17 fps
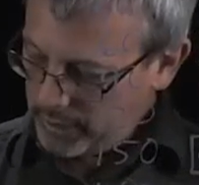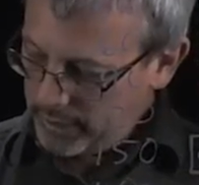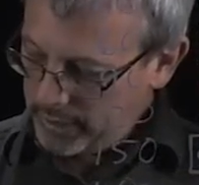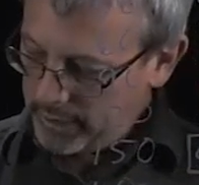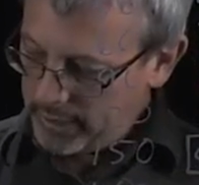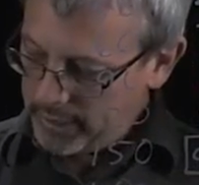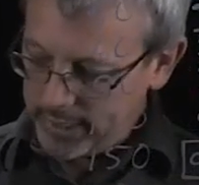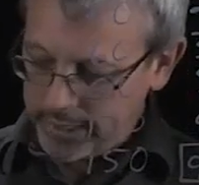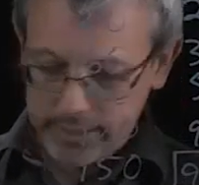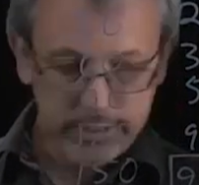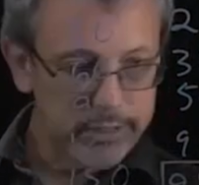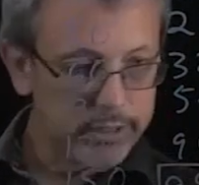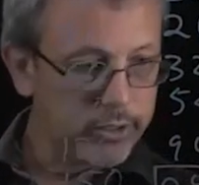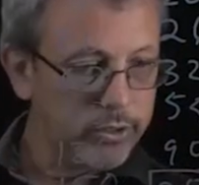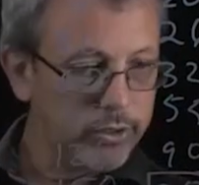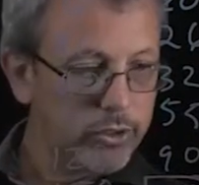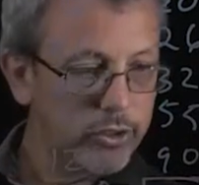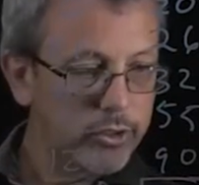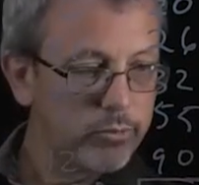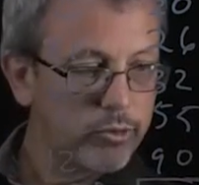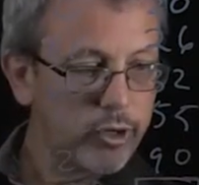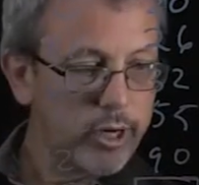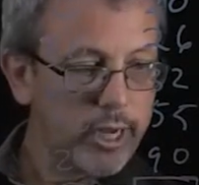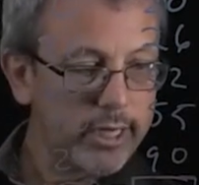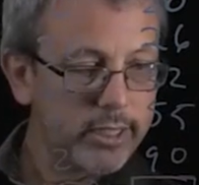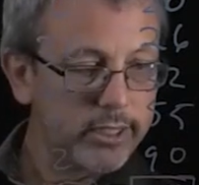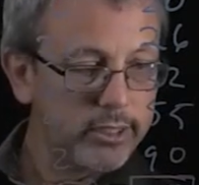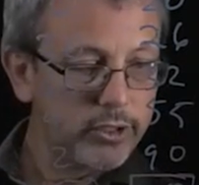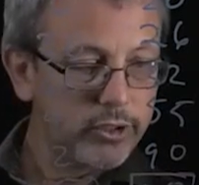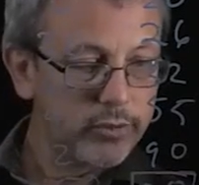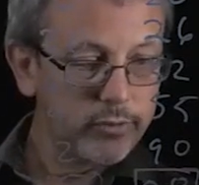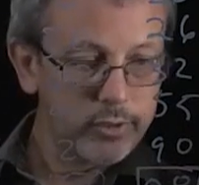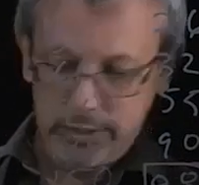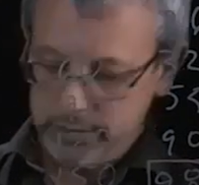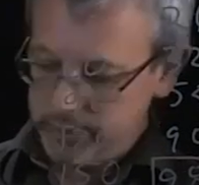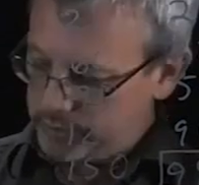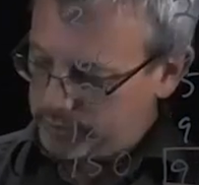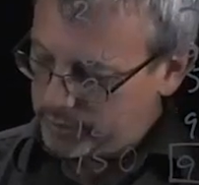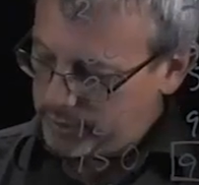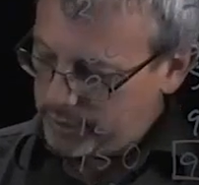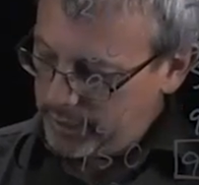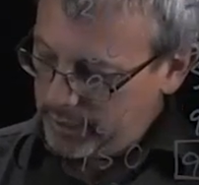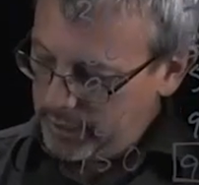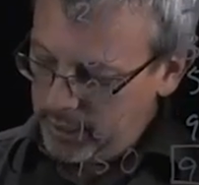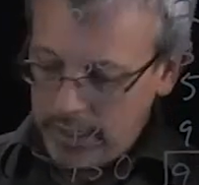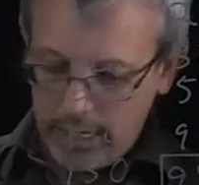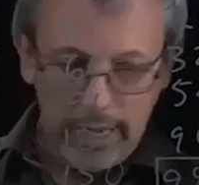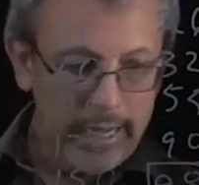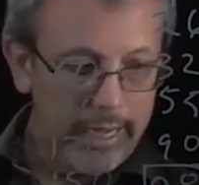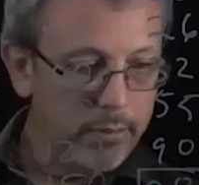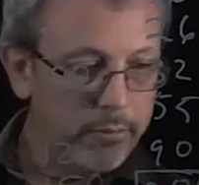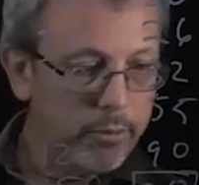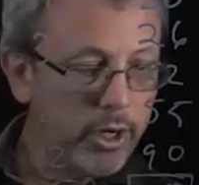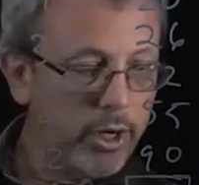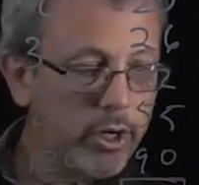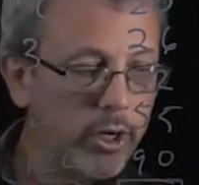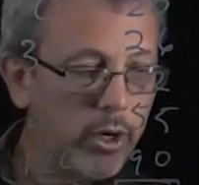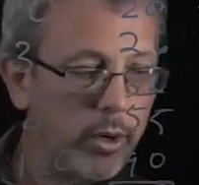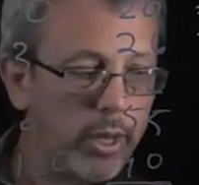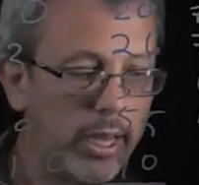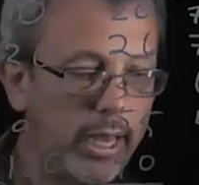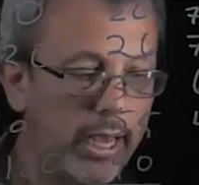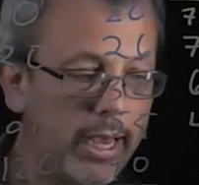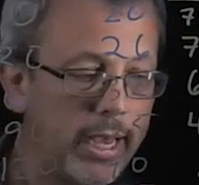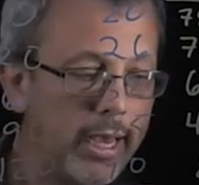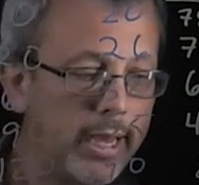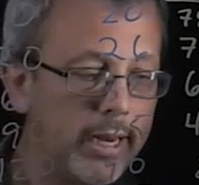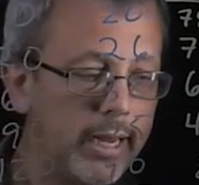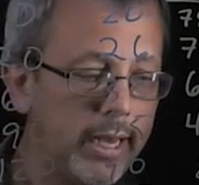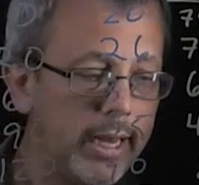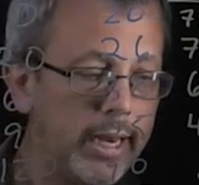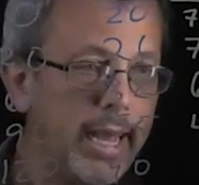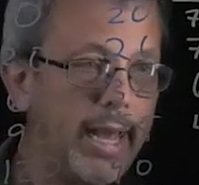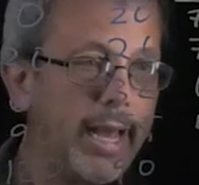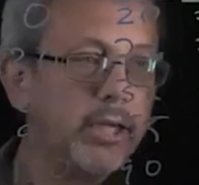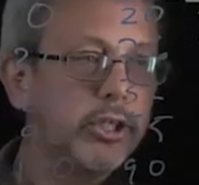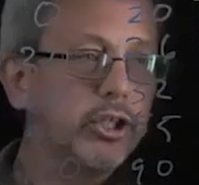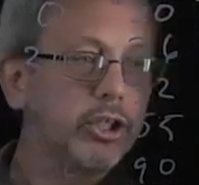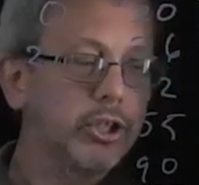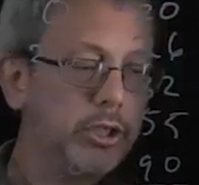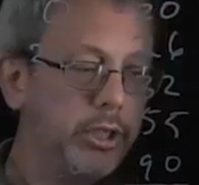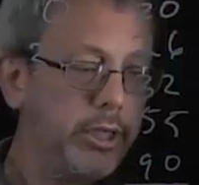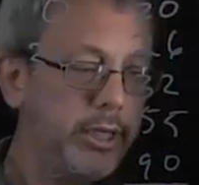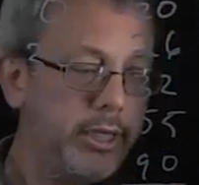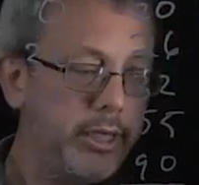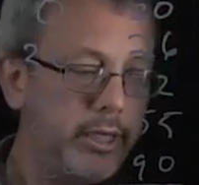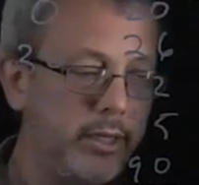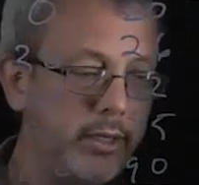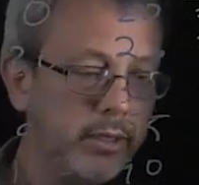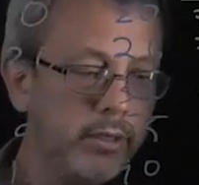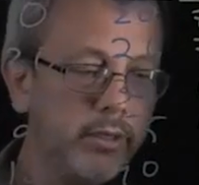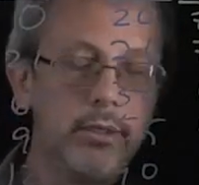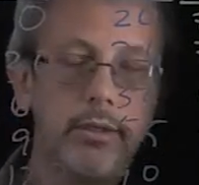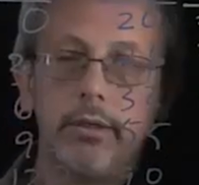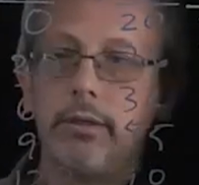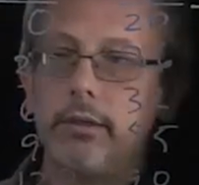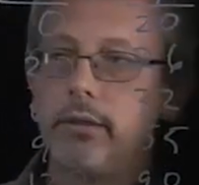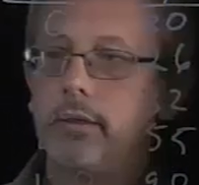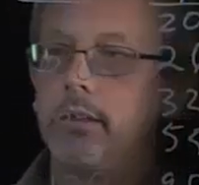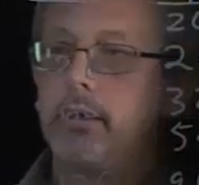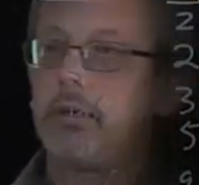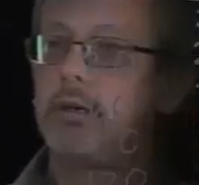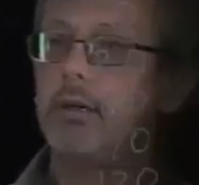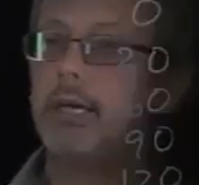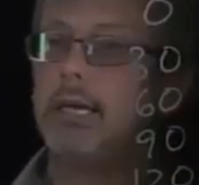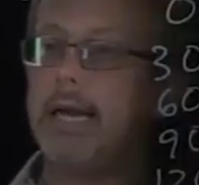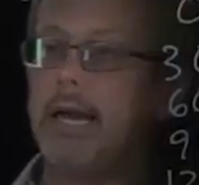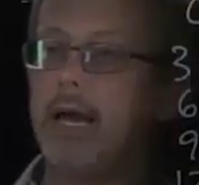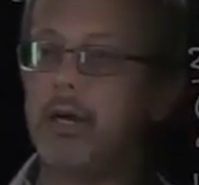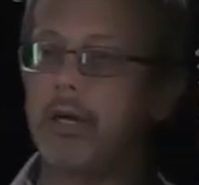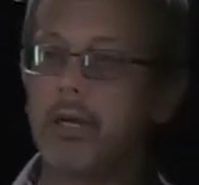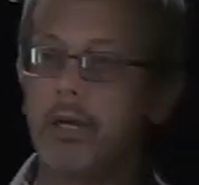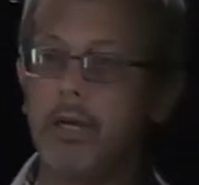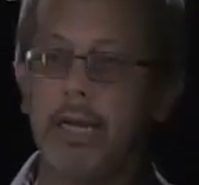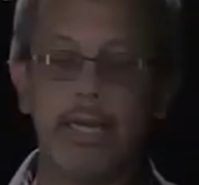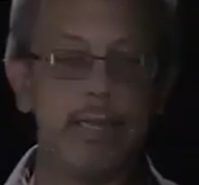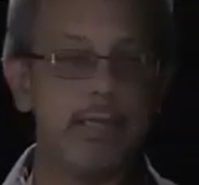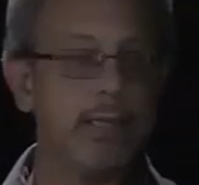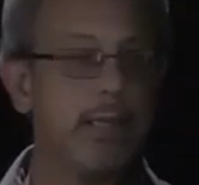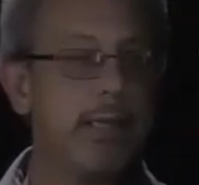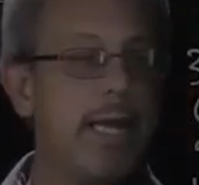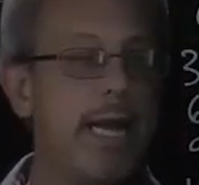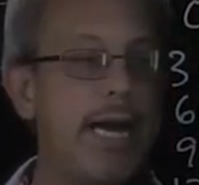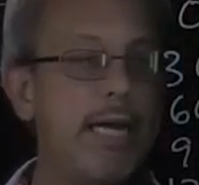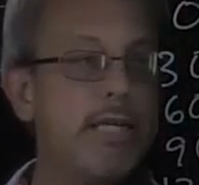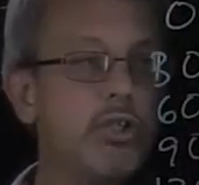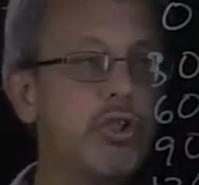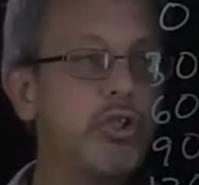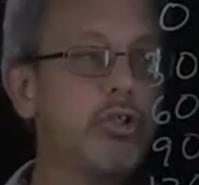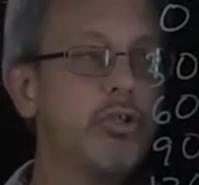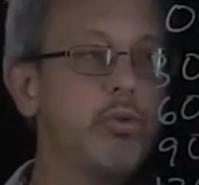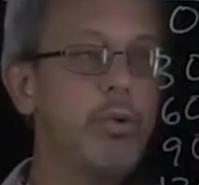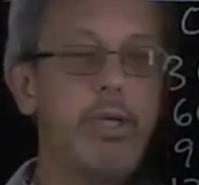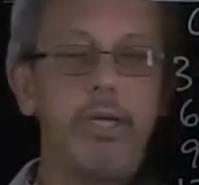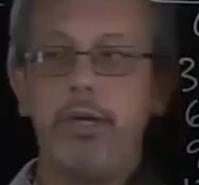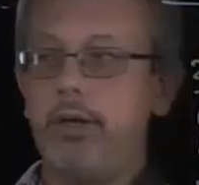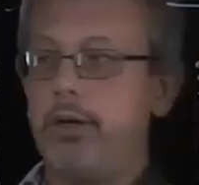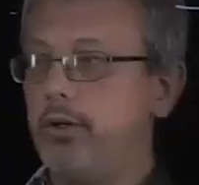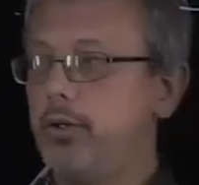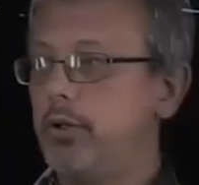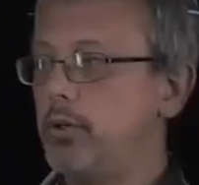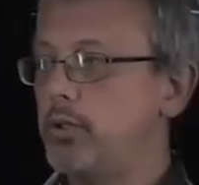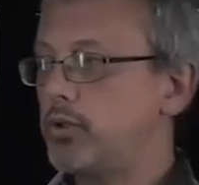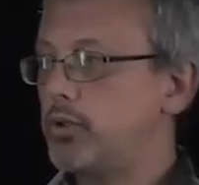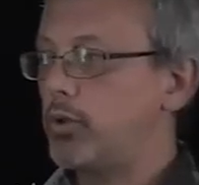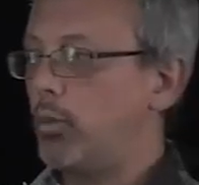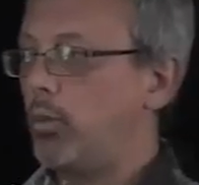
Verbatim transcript: And I continue to subtract each of these. I am going to go ahead and actually calculate the last two here. Those are the